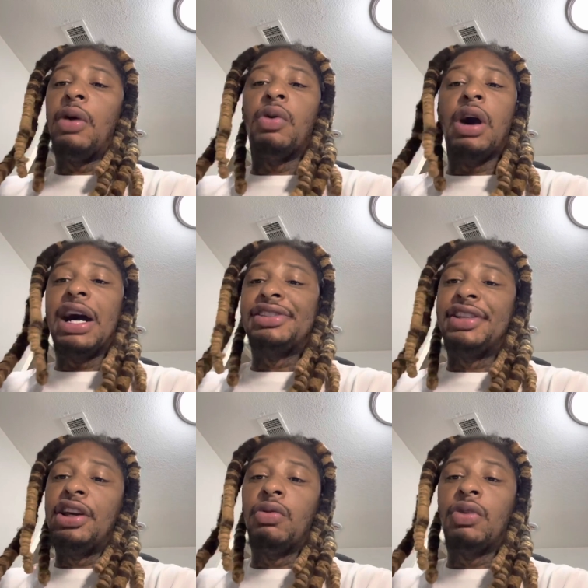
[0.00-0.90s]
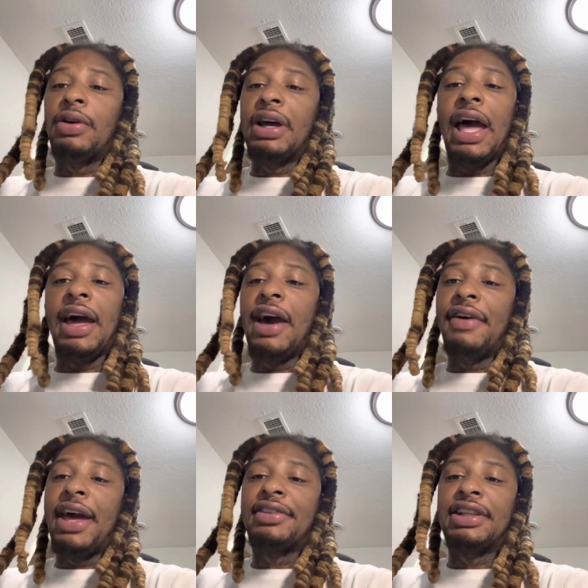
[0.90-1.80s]
I want, I still want to have
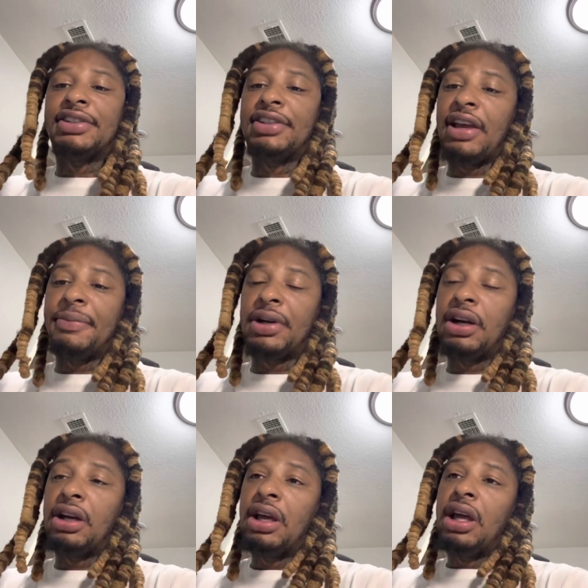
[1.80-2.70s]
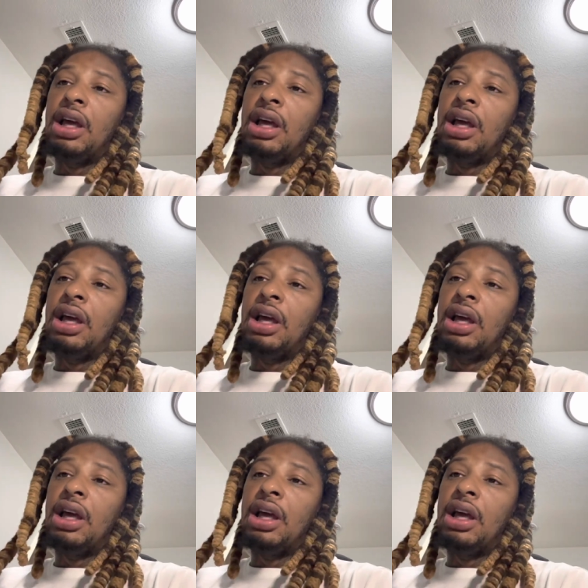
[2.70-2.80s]
access to that blood.